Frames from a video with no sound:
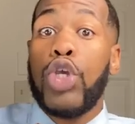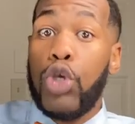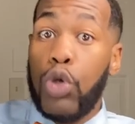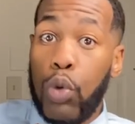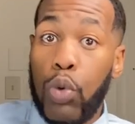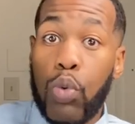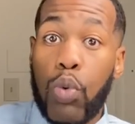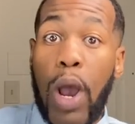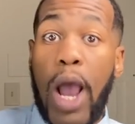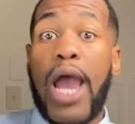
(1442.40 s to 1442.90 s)
you,
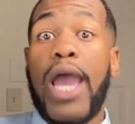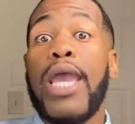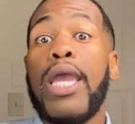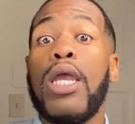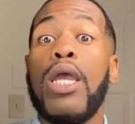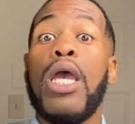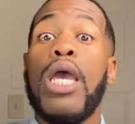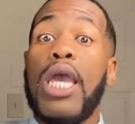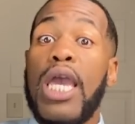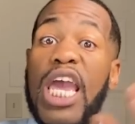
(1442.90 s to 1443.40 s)

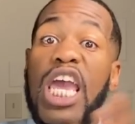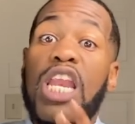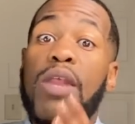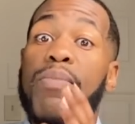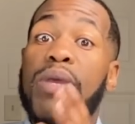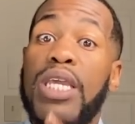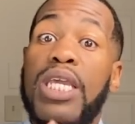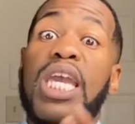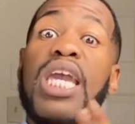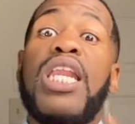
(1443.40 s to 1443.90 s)
right? In the
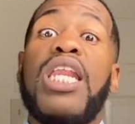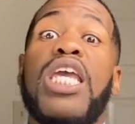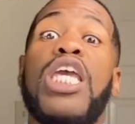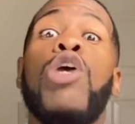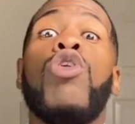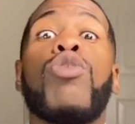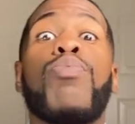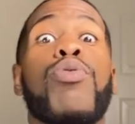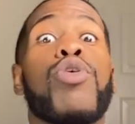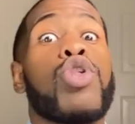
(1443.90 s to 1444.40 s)
beginning, he
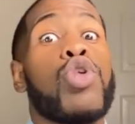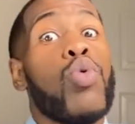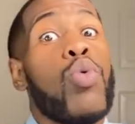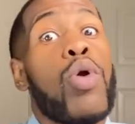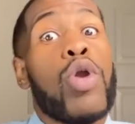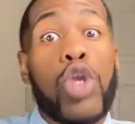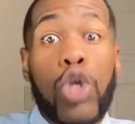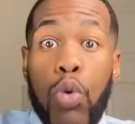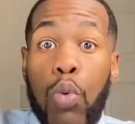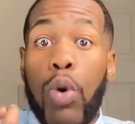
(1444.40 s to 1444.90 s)
was
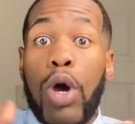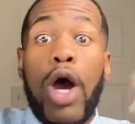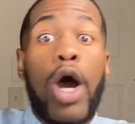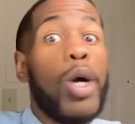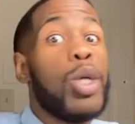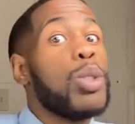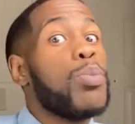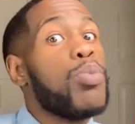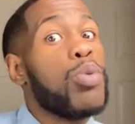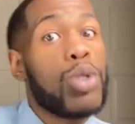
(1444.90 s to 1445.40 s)
pursuing you
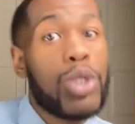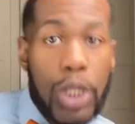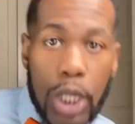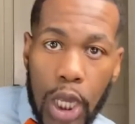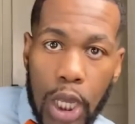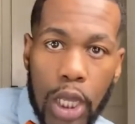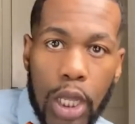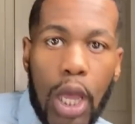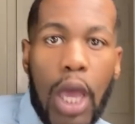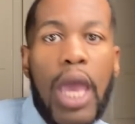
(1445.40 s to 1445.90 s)

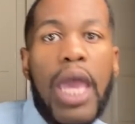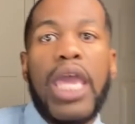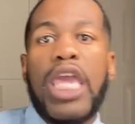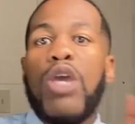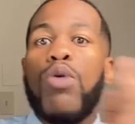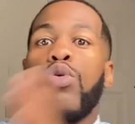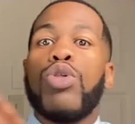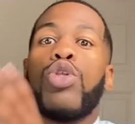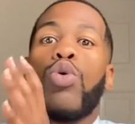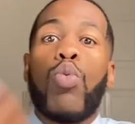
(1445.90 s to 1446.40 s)
100%. He
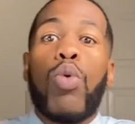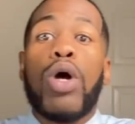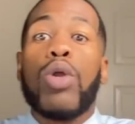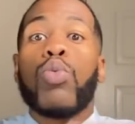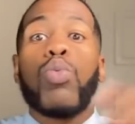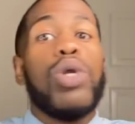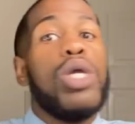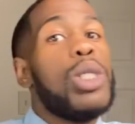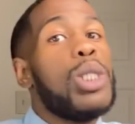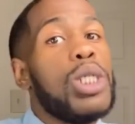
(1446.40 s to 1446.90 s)
was the one
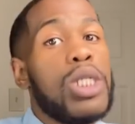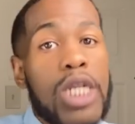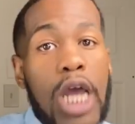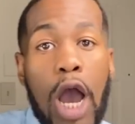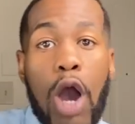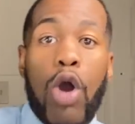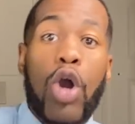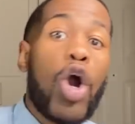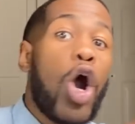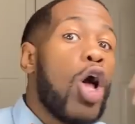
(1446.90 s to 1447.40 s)
reaching
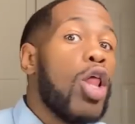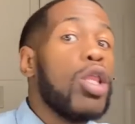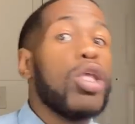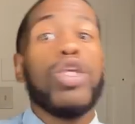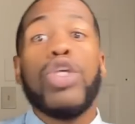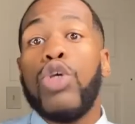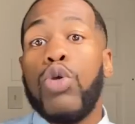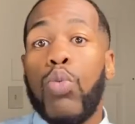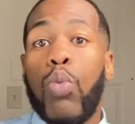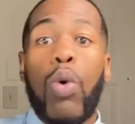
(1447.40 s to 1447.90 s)
out, calling
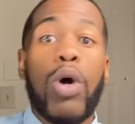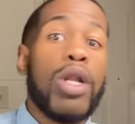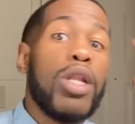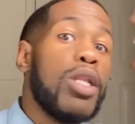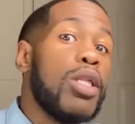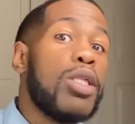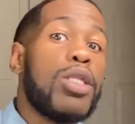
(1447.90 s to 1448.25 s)
you, wanting to